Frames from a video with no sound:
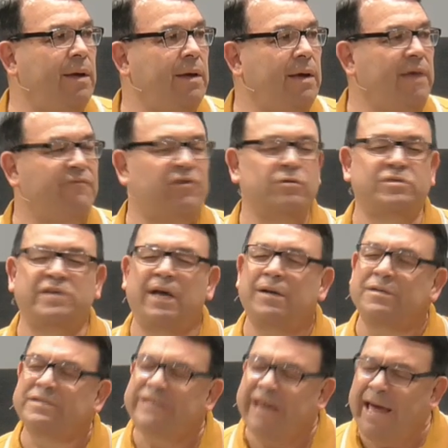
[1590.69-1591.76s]
And folks, that'll
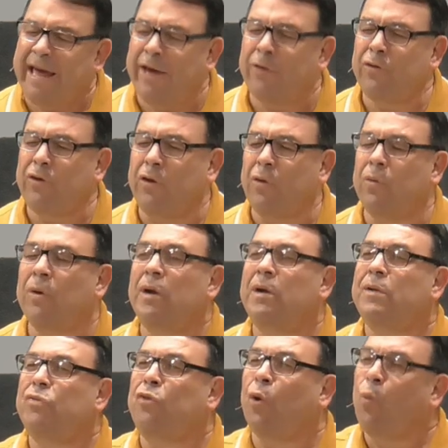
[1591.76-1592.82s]
tell you
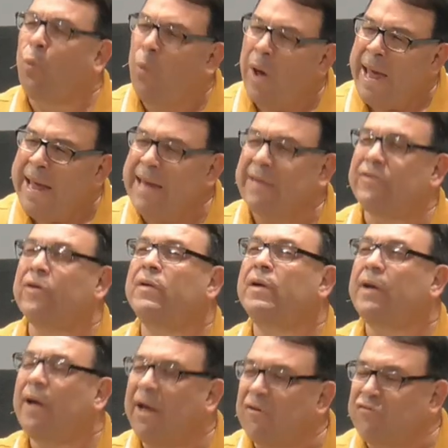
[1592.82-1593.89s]
the weight
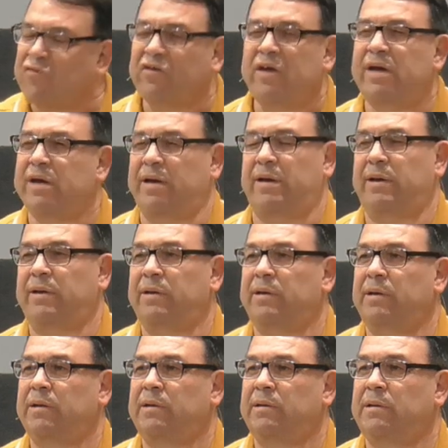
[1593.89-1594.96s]
of sin.
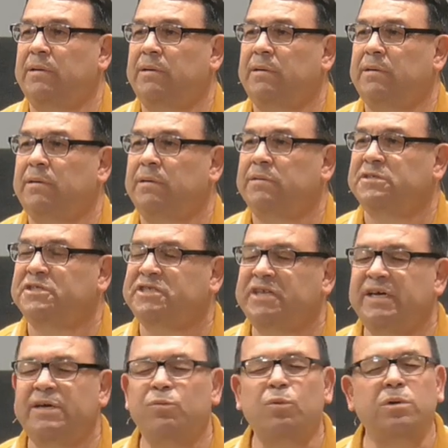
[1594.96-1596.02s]

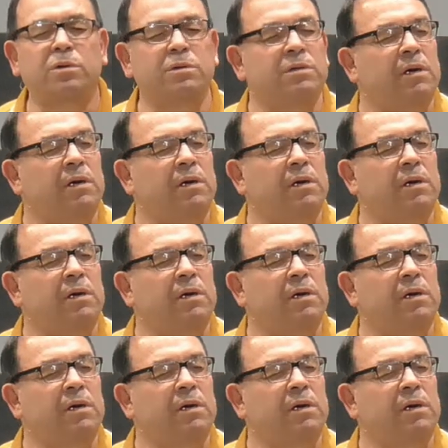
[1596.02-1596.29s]
Sin will